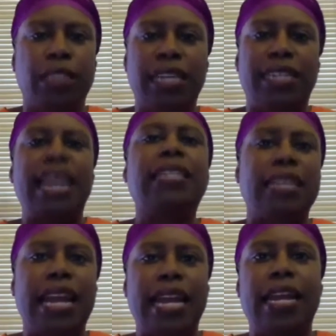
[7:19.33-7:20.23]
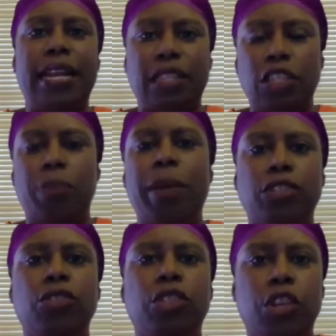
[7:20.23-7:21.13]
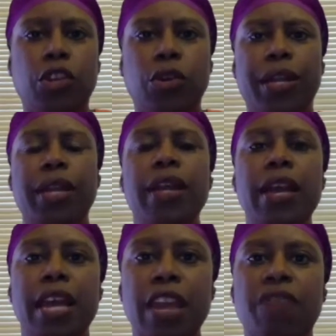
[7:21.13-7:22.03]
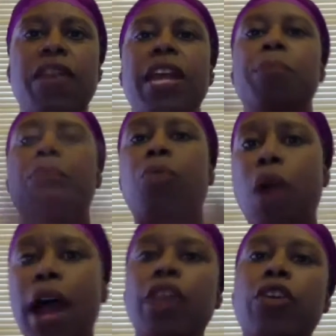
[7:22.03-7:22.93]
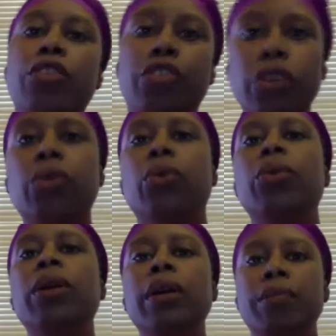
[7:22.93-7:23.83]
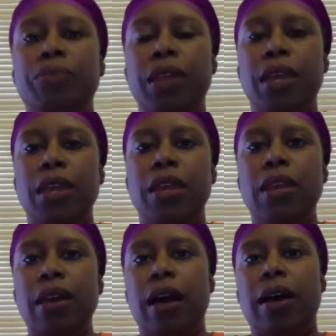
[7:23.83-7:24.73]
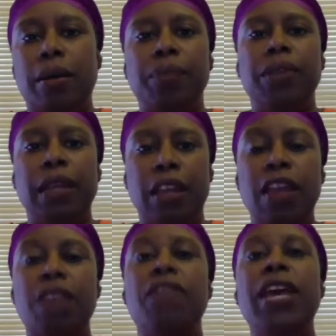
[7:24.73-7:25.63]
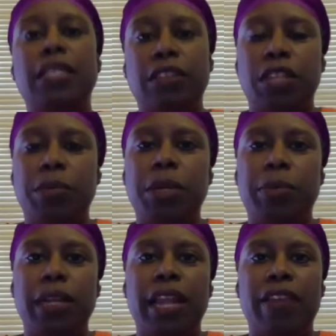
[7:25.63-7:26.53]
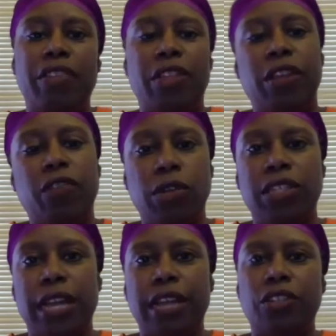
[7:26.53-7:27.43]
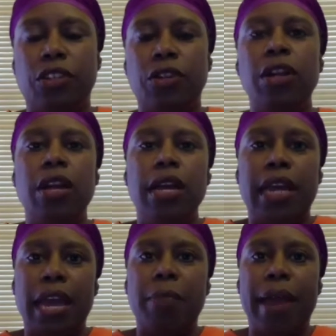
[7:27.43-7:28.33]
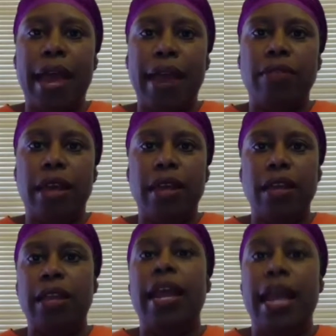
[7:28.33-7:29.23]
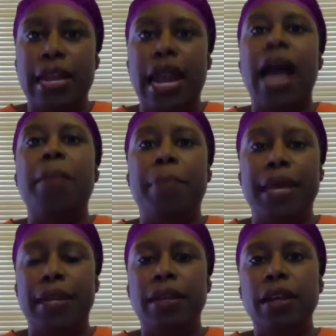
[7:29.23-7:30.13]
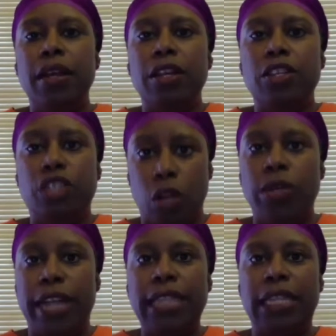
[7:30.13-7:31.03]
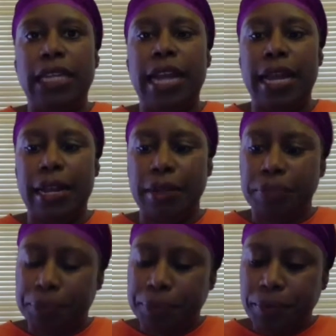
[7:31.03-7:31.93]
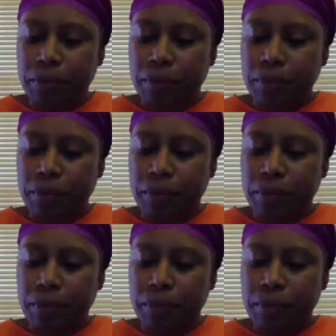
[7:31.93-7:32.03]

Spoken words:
Was it designated as a special security event prior to the events of September 11th? And of course, the answer came back that it had not been so designated.